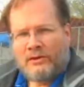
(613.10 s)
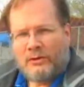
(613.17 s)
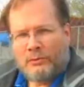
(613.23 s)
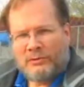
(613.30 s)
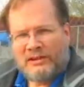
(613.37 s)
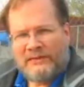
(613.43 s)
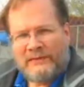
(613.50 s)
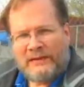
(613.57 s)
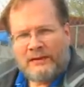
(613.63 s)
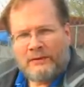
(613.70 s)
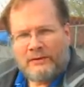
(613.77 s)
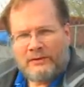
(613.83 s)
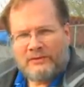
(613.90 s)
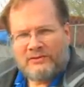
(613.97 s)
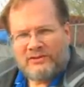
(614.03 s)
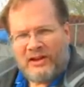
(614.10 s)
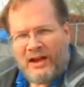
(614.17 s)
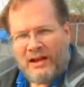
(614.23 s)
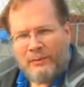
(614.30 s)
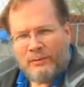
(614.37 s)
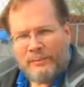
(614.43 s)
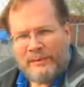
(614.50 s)
Your living or your
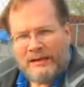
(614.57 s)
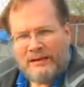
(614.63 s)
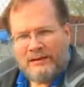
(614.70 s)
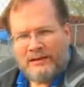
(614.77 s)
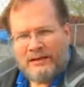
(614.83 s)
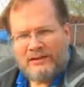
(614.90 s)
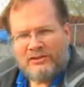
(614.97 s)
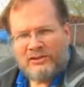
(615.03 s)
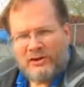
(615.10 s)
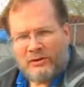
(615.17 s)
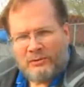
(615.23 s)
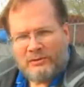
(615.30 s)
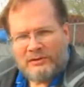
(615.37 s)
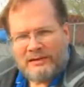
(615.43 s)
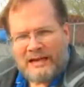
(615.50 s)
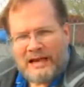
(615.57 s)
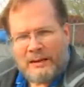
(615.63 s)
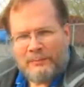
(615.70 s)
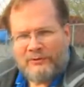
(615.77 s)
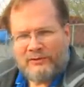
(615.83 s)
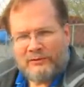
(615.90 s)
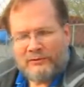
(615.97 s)
dying will be under their total and
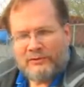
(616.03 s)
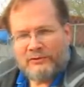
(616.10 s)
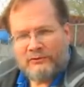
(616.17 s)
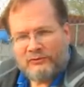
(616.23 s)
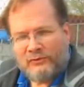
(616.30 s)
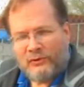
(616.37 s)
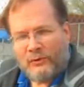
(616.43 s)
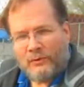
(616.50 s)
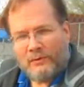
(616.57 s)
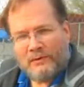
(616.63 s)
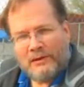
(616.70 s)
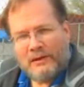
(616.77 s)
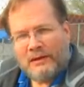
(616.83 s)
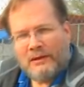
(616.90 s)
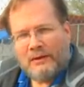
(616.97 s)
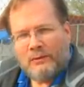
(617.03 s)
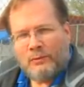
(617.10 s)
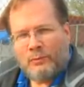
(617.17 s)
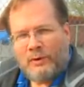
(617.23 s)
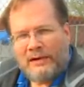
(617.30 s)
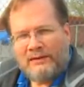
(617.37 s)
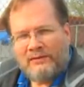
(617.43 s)
absolute control.
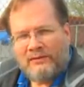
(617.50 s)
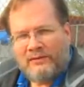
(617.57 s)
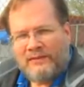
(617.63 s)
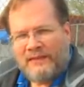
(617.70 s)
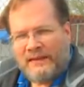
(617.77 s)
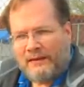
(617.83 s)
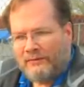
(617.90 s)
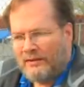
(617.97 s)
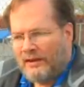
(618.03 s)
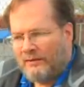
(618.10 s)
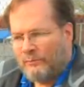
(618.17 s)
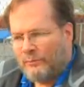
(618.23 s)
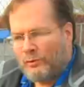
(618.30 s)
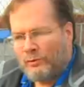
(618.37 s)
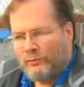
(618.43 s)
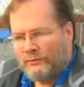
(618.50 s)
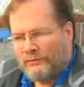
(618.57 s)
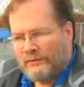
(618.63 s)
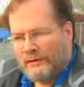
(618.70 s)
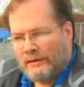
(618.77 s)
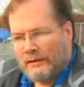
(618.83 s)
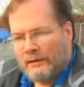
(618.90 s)
Once things have
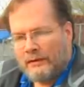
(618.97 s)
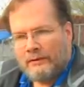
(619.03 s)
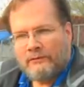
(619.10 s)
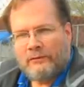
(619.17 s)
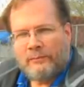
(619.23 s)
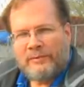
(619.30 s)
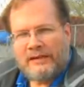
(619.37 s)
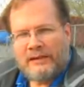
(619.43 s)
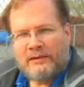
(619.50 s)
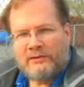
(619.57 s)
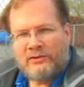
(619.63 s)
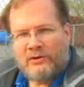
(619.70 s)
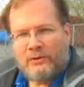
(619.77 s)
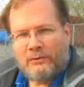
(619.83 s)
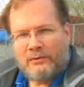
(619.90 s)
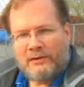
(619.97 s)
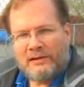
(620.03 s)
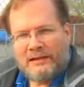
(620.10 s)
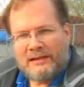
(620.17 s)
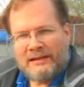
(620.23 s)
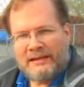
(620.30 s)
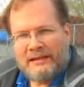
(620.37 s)
moved from being
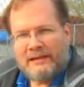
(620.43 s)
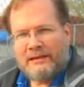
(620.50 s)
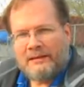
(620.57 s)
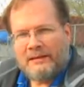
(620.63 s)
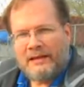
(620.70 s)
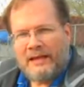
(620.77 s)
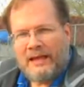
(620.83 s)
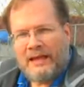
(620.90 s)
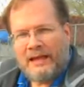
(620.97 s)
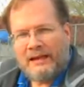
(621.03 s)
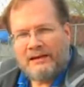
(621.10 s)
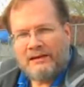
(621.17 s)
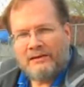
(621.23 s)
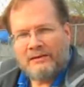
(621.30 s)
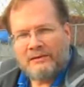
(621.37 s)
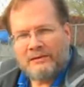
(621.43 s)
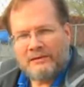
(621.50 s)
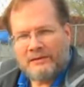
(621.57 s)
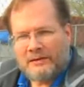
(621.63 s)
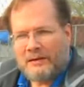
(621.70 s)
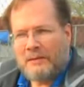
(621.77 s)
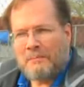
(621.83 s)
totally hand
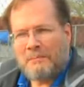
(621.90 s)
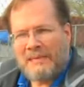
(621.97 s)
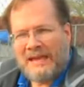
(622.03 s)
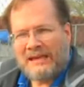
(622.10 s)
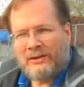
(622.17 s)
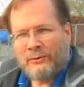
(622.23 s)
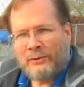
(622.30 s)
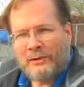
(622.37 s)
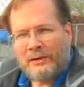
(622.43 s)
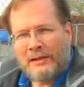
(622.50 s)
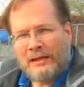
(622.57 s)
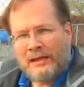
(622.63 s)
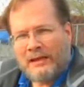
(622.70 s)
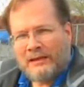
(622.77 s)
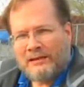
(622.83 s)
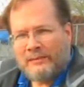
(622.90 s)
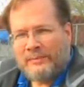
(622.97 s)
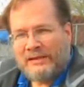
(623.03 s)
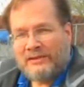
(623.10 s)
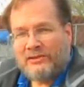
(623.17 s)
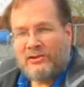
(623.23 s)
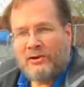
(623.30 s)
manual to
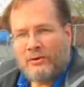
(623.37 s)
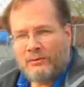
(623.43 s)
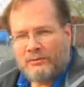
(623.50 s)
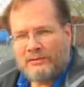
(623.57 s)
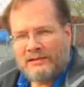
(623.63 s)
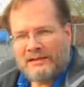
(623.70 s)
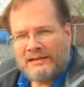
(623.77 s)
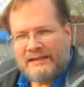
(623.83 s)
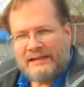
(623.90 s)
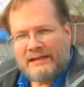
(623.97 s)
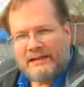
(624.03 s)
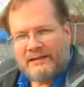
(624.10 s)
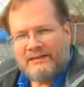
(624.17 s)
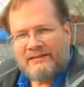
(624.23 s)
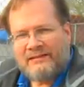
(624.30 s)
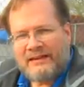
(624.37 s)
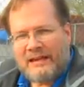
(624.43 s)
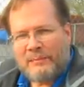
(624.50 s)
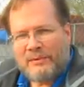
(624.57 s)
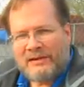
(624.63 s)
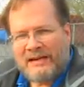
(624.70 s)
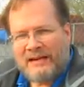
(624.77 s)
be totally
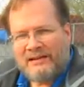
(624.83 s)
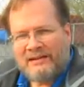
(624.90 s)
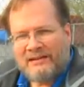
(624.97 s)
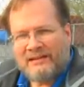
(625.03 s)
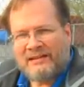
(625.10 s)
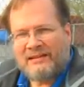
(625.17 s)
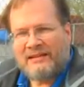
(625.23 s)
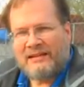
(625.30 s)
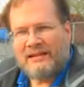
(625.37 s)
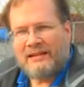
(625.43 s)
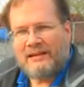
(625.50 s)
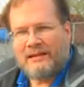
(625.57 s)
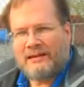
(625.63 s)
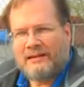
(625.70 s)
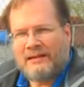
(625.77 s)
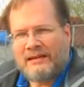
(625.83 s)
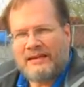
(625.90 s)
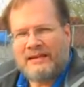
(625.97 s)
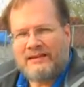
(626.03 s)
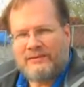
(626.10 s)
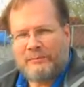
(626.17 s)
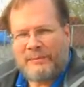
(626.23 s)
cybernetic
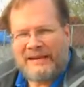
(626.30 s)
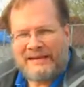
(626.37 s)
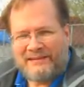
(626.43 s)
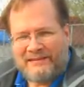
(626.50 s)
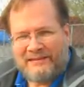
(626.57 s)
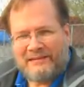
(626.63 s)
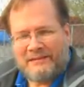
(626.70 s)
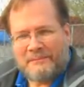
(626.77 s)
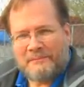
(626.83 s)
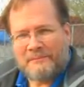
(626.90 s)
e-space.